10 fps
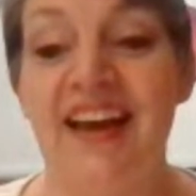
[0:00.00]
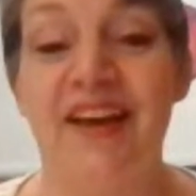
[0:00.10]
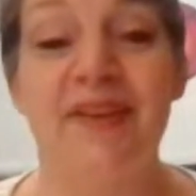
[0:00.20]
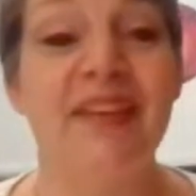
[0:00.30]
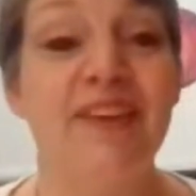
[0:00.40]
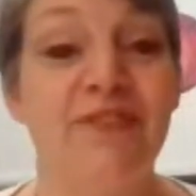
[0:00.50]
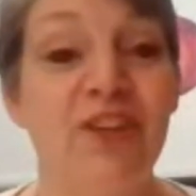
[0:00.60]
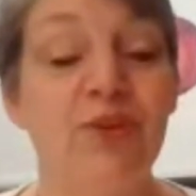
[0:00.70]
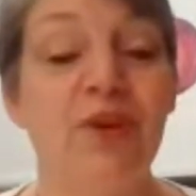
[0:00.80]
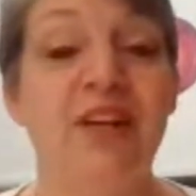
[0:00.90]
If
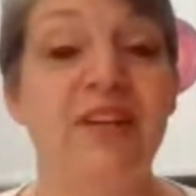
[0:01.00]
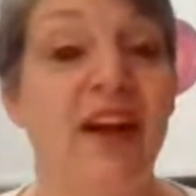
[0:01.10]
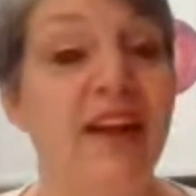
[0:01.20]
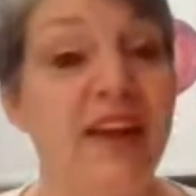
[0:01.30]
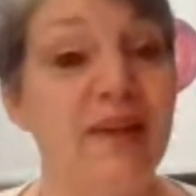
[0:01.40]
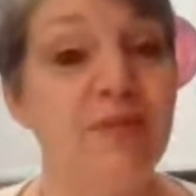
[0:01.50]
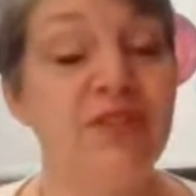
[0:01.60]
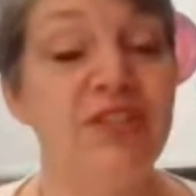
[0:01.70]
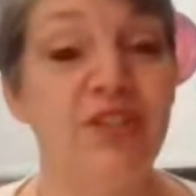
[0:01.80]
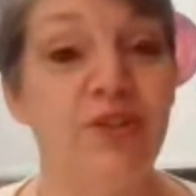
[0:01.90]
you are not able
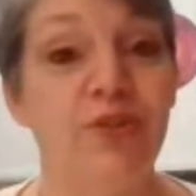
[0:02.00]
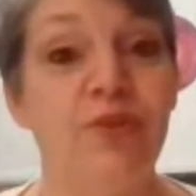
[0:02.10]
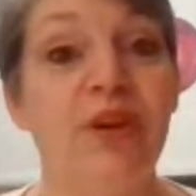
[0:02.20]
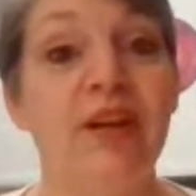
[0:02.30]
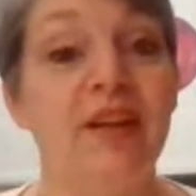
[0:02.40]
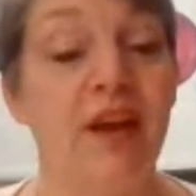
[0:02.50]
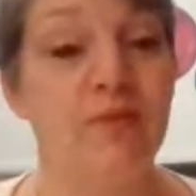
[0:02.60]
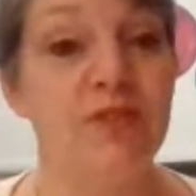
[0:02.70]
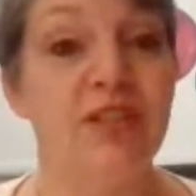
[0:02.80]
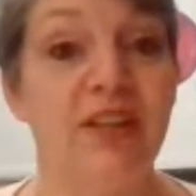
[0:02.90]
to
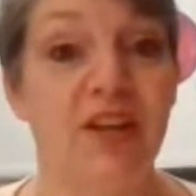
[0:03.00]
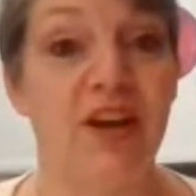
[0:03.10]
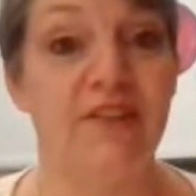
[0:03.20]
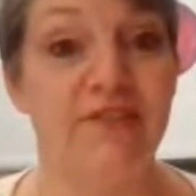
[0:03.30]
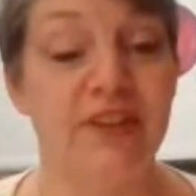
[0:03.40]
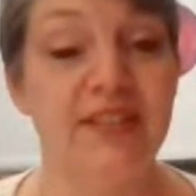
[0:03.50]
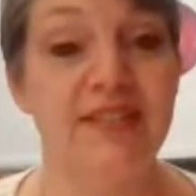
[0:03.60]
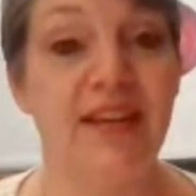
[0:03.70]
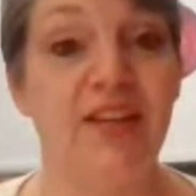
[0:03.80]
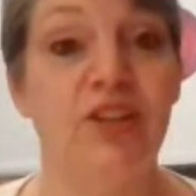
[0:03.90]
come to the conference
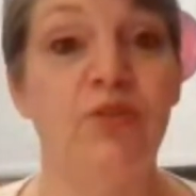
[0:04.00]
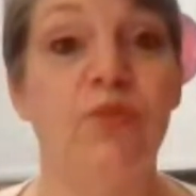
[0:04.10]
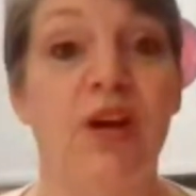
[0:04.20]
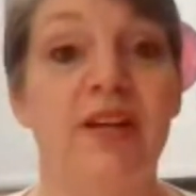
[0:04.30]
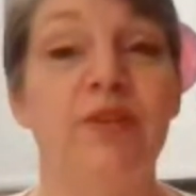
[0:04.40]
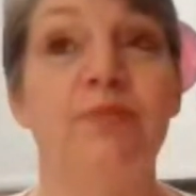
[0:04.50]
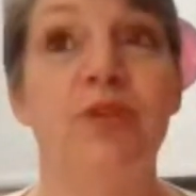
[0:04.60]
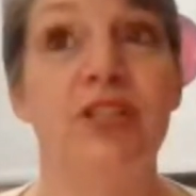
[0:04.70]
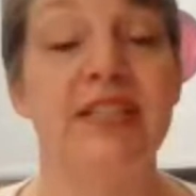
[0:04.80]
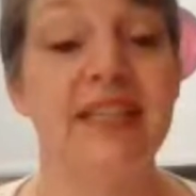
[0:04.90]
and you want to
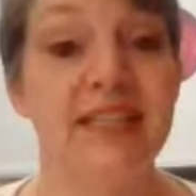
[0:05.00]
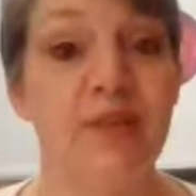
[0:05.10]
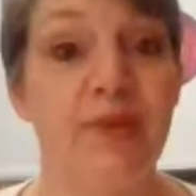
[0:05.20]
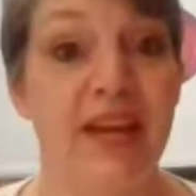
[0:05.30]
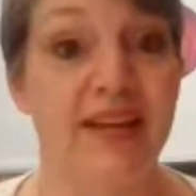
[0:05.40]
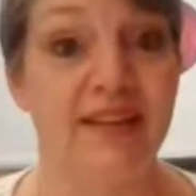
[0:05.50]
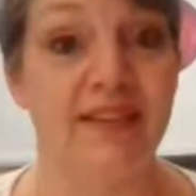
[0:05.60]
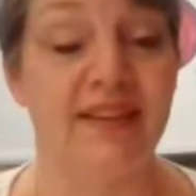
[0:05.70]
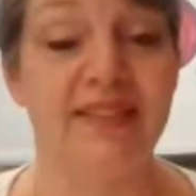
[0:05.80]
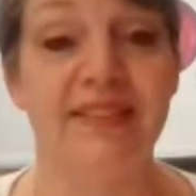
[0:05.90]
participate in
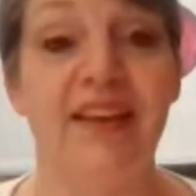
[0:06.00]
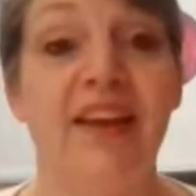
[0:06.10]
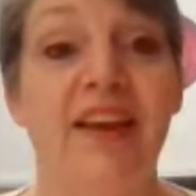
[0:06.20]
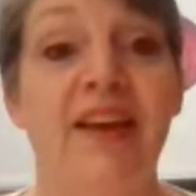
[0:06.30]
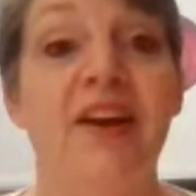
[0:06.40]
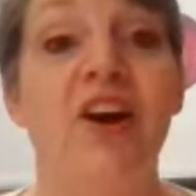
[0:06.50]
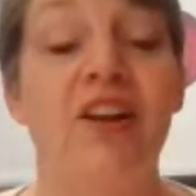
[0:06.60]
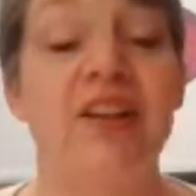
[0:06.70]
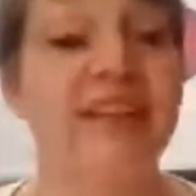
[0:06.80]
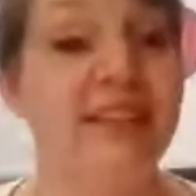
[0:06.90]
this,
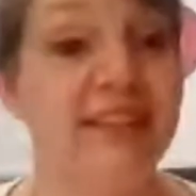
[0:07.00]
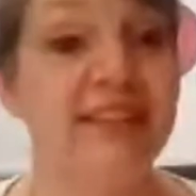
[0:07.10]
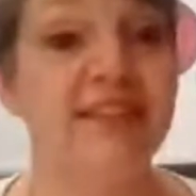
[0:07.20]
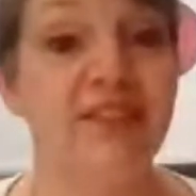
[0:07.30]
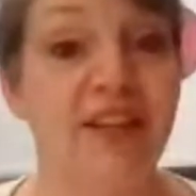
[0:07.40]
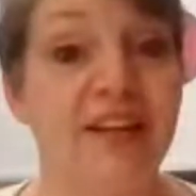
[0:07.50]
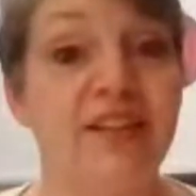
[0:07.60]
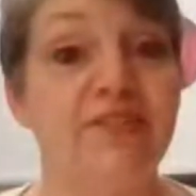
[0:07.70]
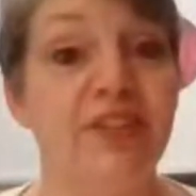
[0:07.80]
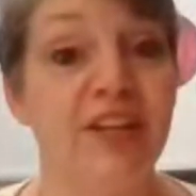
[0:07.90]
all I need is a lock
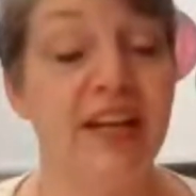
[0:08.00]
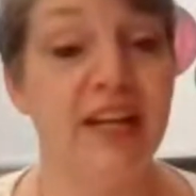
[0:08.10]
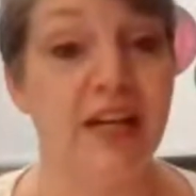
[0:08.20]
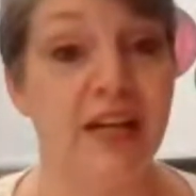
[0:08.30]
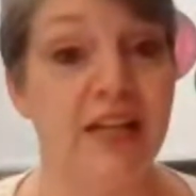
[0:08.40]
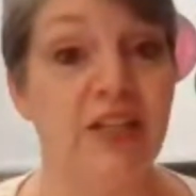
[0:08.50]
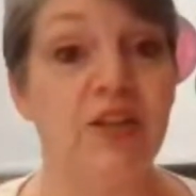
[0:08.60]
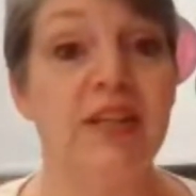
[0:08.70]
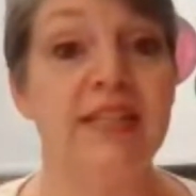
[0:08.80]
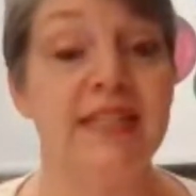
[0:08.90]
of your hair, and you
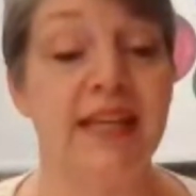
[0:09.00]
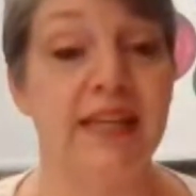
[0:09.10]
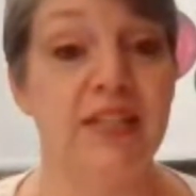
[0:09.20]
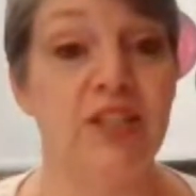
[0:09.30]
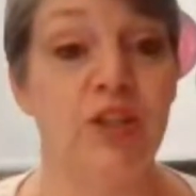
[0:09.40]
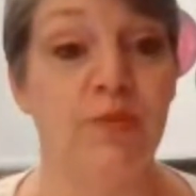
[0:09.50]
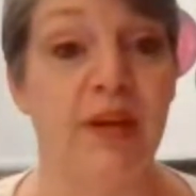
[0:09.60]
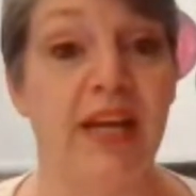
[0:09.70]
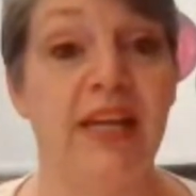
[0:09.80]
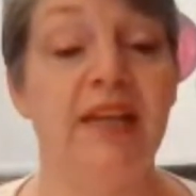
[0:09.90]
can send it to
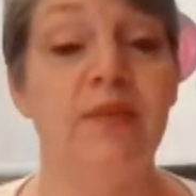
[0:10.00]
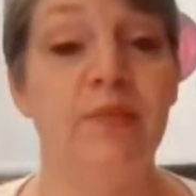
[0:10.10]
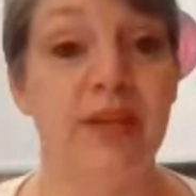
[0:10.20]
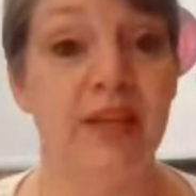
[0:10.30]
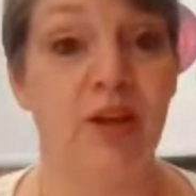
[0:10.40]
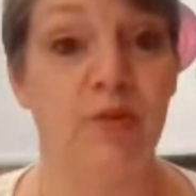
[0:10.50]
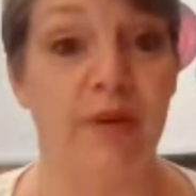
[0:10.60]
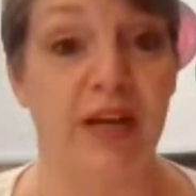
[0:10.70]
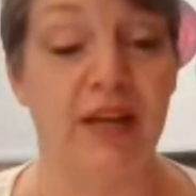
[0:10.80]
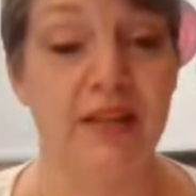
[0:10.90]
my P.O.
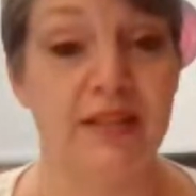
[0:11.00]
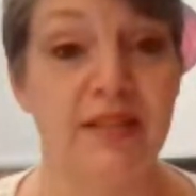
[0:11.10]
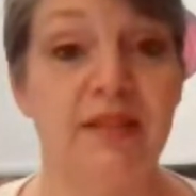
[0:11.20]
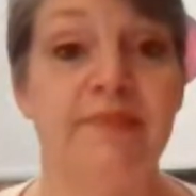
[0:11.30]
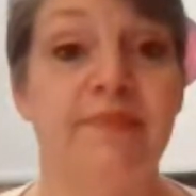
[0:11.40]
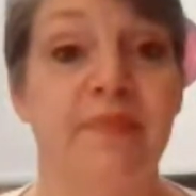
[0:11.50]
Box,